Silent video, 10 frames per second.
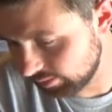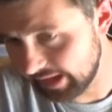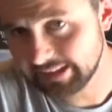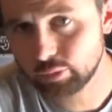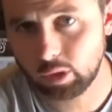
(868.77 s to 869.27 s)

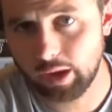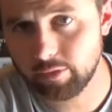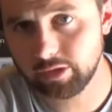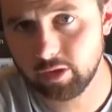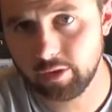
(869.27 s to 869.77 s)
that's where I
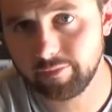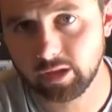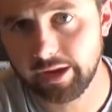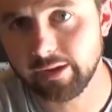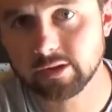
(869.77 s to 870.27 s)
would go on
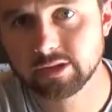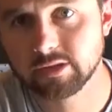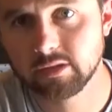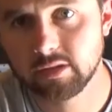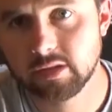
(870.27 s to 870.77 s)

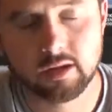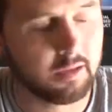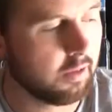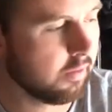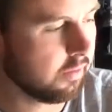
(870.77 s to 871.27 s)
flyers,
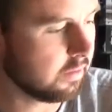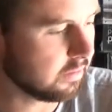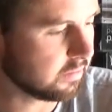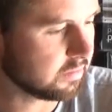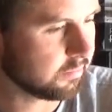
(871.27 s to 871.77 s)

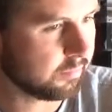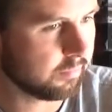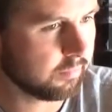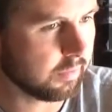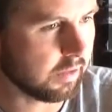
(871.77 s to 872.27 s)
is
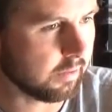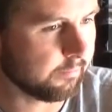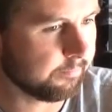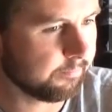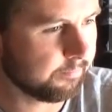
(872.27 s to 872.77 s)

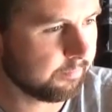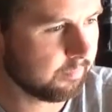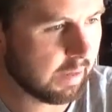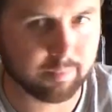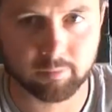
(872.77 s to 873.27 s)

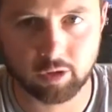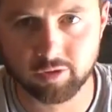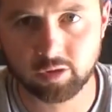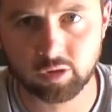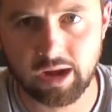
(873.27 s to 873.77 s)
keep them low to
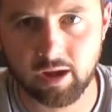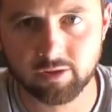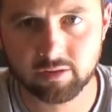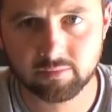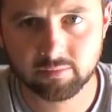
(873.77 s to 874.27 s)
the ground.